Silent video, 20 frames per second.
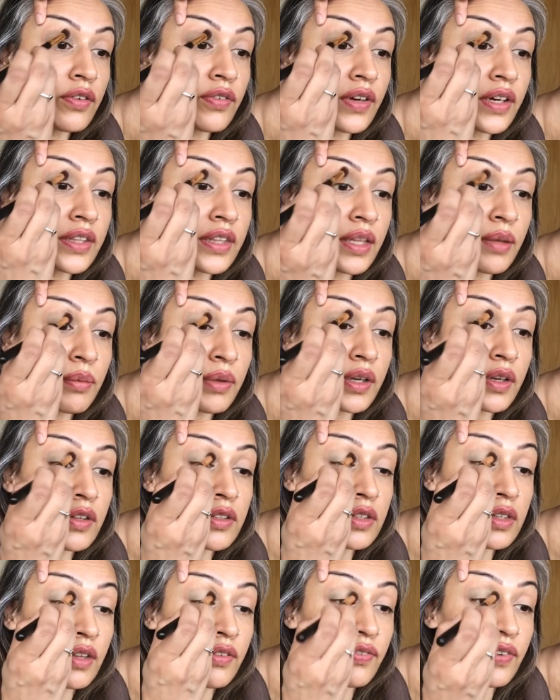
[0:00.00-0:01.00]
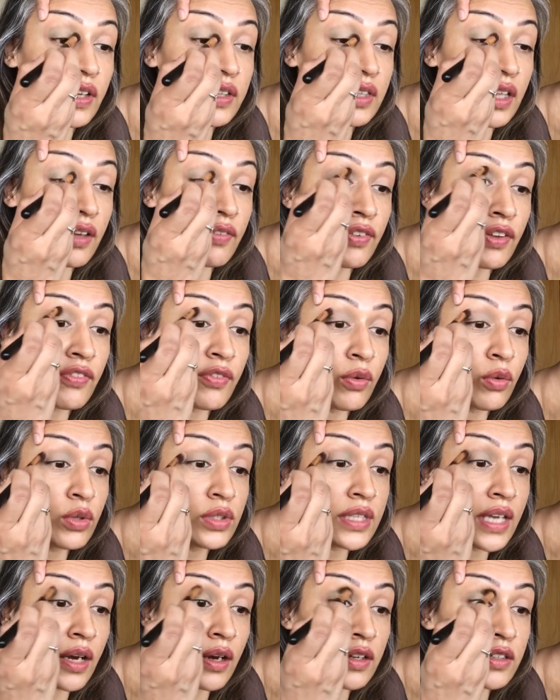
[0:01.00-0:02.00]
I think, because of the fact that if it falls
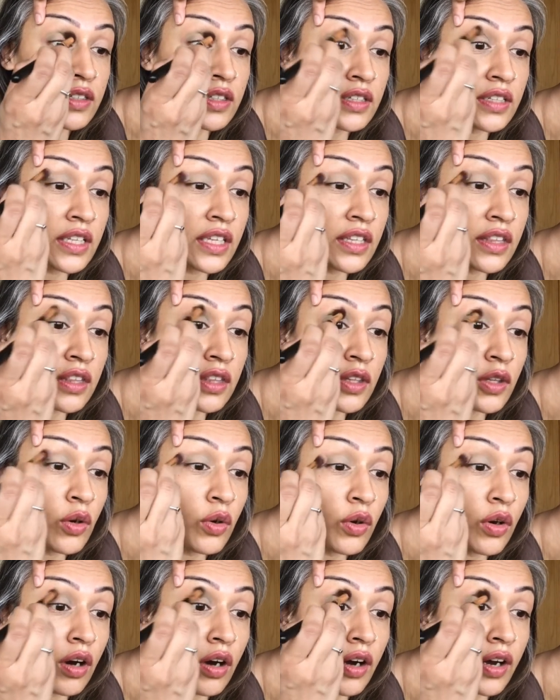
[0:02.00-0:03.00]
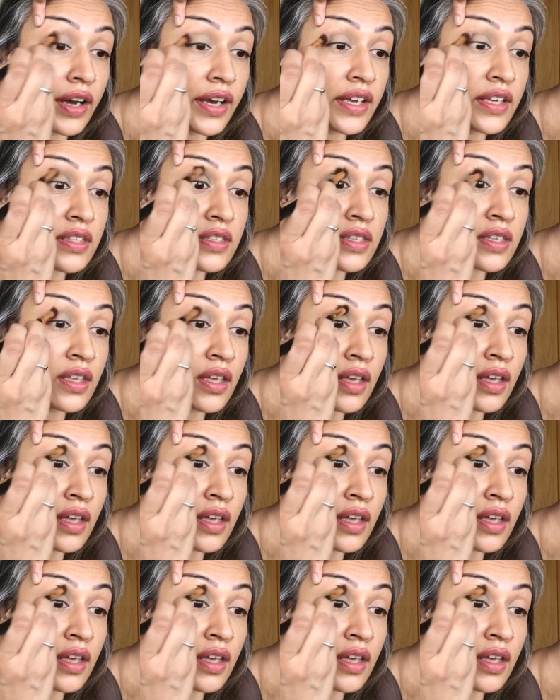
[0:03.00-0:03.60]
out underneath your eyes,